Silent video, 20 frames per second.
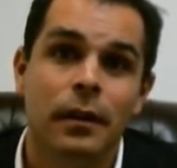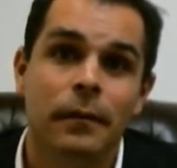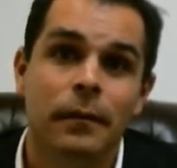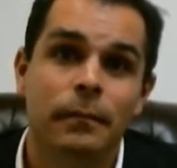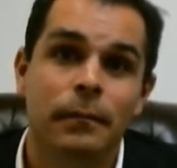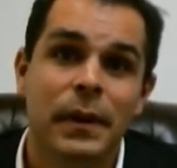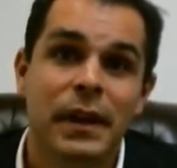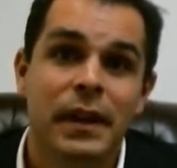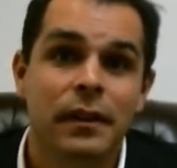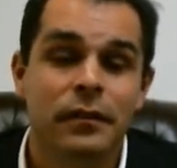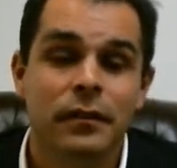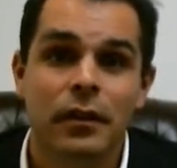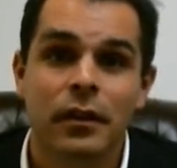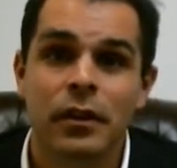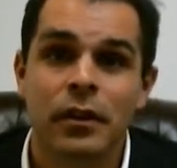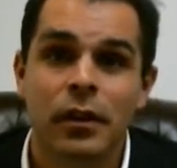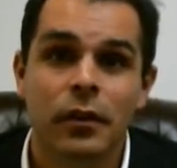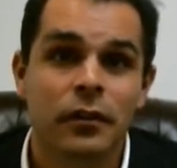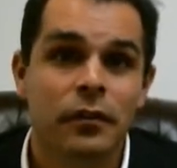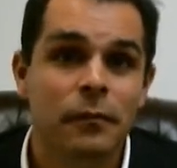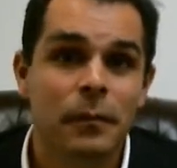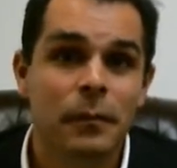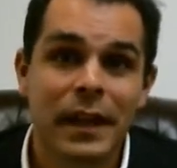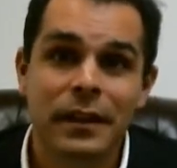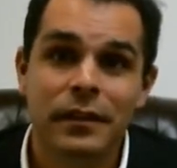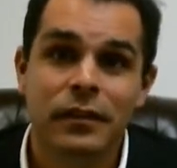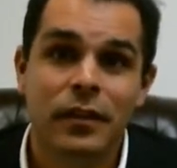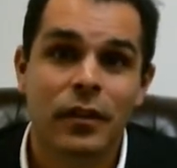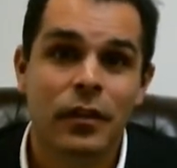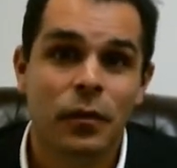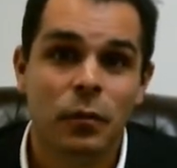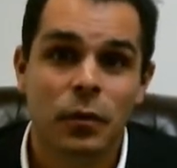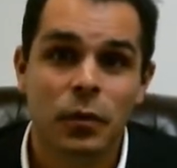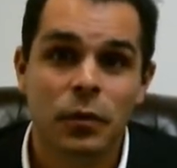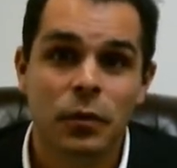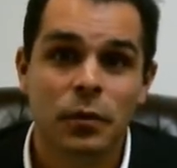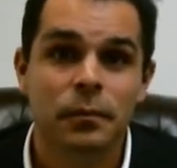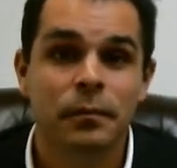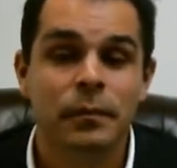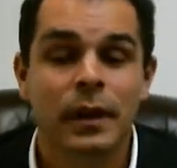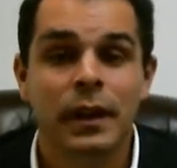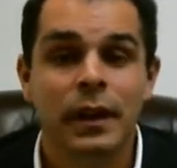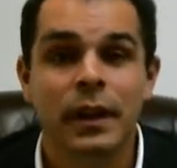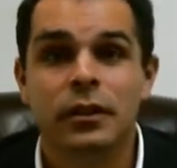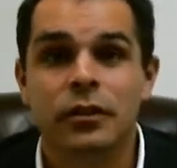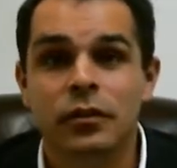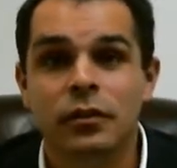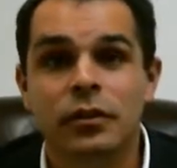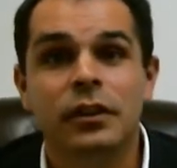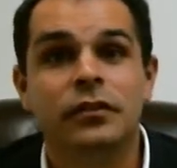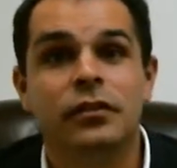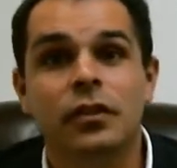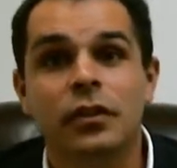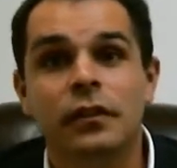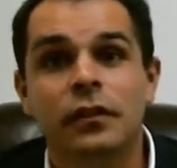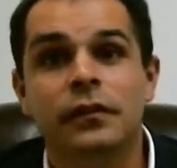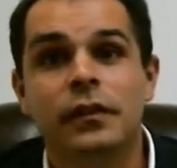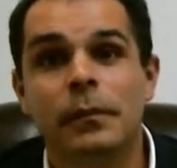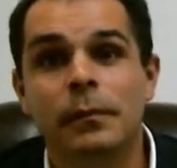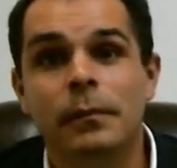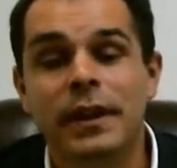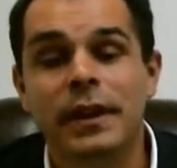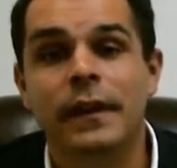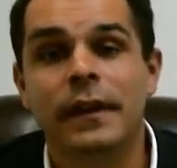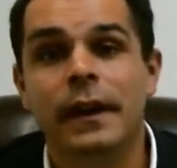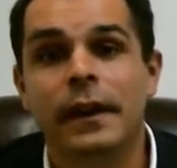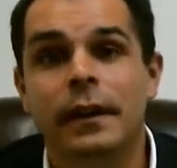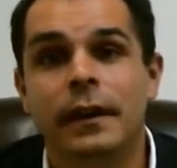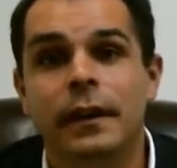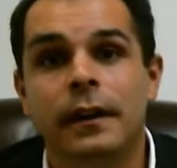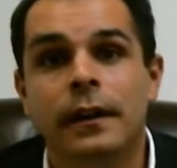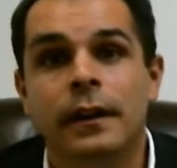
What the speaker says: because, you made it to the room, you deserve to be there.